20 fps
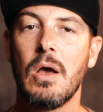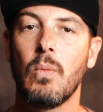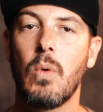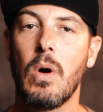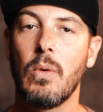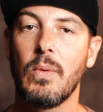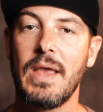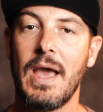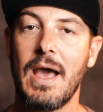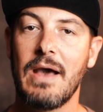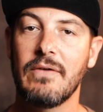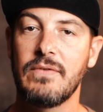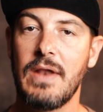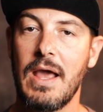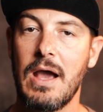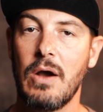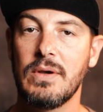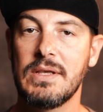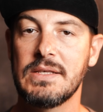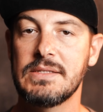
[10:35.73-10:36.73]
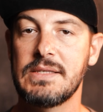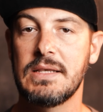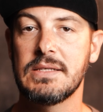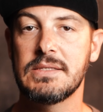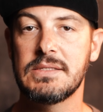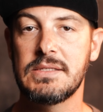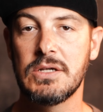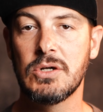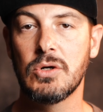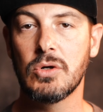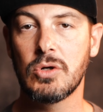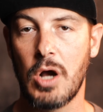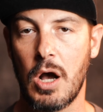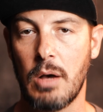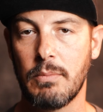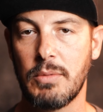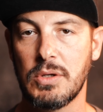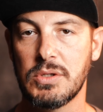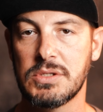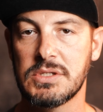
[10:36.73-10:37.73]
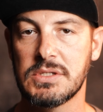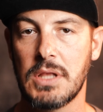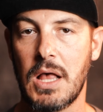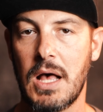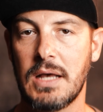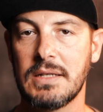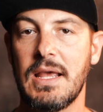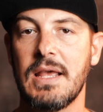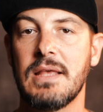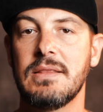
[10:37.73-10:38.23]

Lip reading: What we have now is a single combo slot